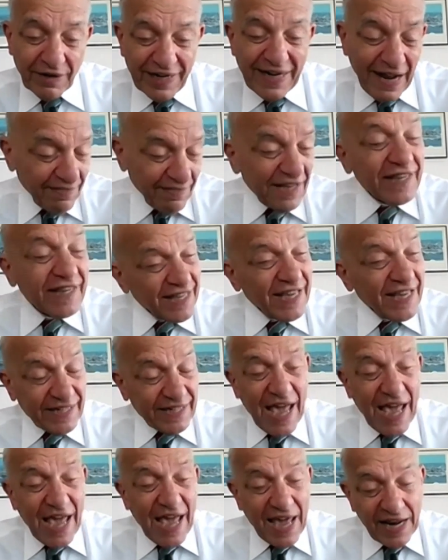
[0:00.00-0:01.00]
and I think
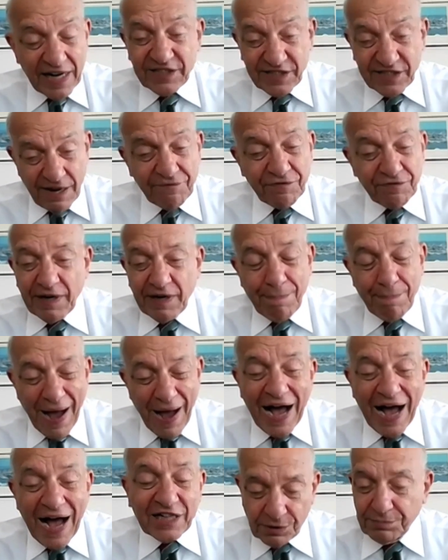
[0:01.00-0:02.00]
that is definitely
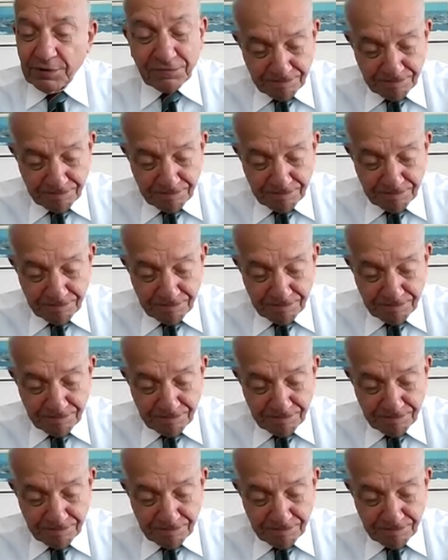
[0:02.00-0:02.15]
possible.